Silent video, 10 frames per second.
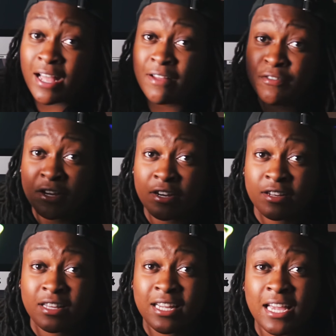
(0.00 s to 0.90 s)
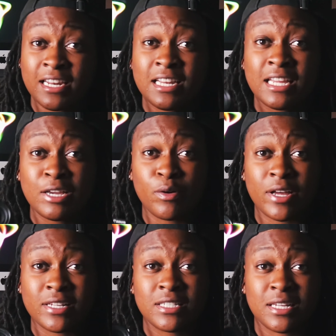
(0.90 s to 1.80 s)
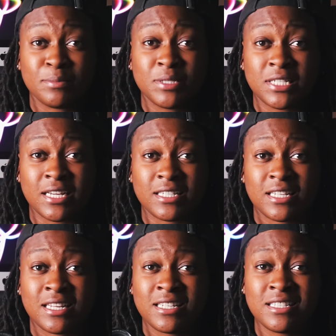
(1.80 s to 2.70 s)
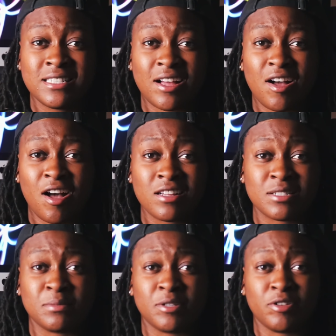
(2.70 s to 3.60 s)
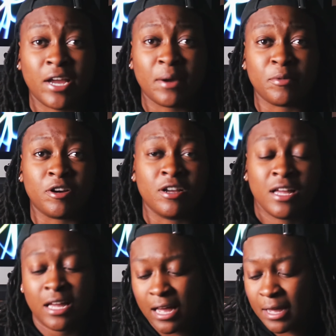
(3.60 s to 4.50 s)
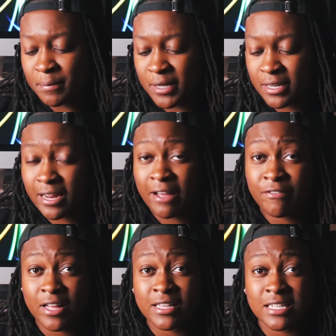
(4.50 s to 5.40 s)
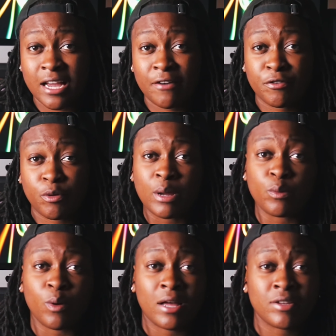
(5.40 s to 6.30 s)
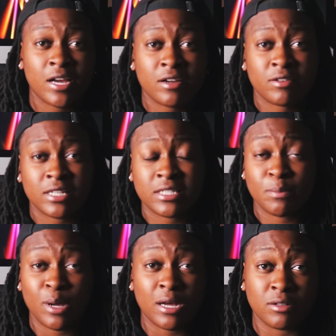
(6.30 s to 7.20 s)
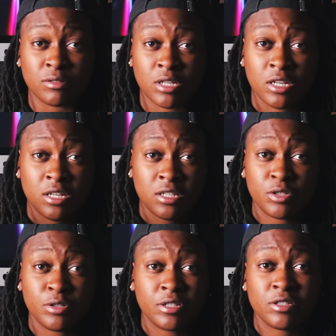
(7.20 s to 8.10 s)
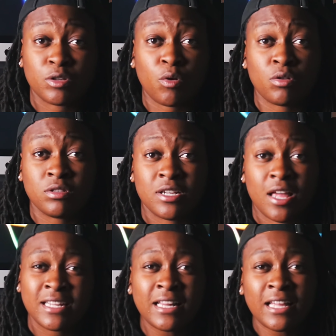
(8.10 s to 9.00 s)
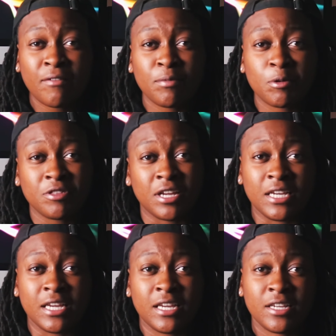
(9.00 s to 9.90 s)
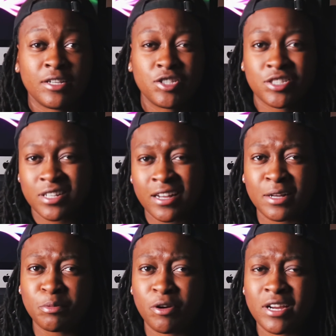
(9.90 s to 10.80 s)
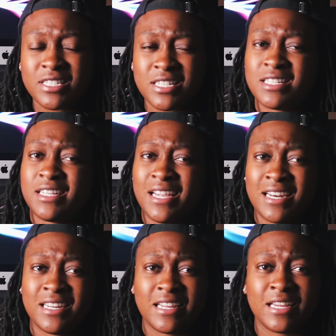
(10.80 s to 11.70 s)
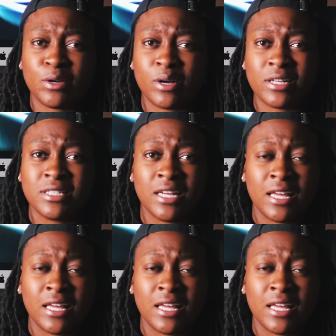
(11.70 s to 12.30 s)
I have here the Canon EOS M6, and this is an awesome little camera. I mean, I've had this guy for quite a while now. It's about 2 years old. Lately I've been thinking, should I upgrade to the Canon EOS